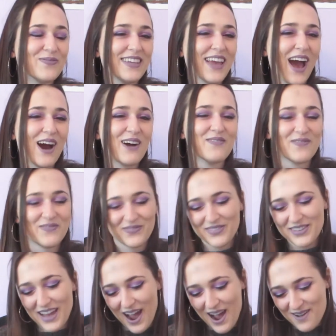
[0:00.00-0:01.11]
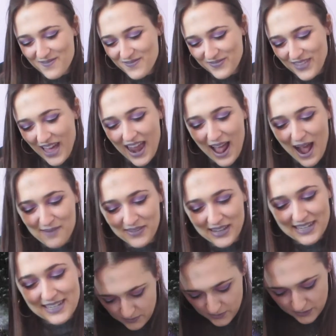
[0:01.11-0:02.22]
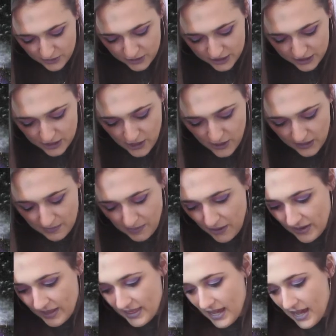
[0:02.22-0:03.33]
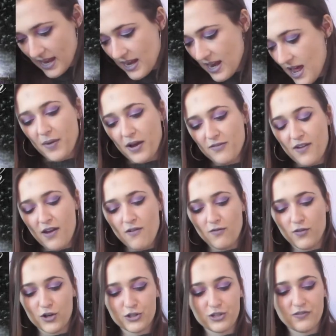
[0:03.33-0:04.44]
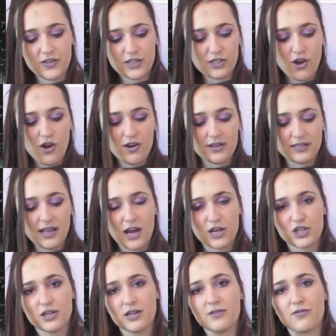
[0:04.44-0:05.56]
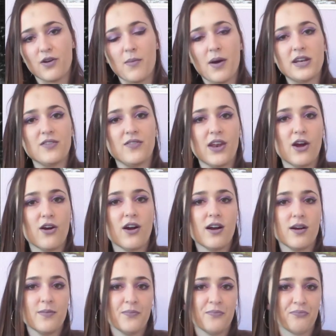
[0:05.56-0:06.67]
Yeah, that happened. We'll just talk about it then. My favorite version of the song is actually from End of an Era.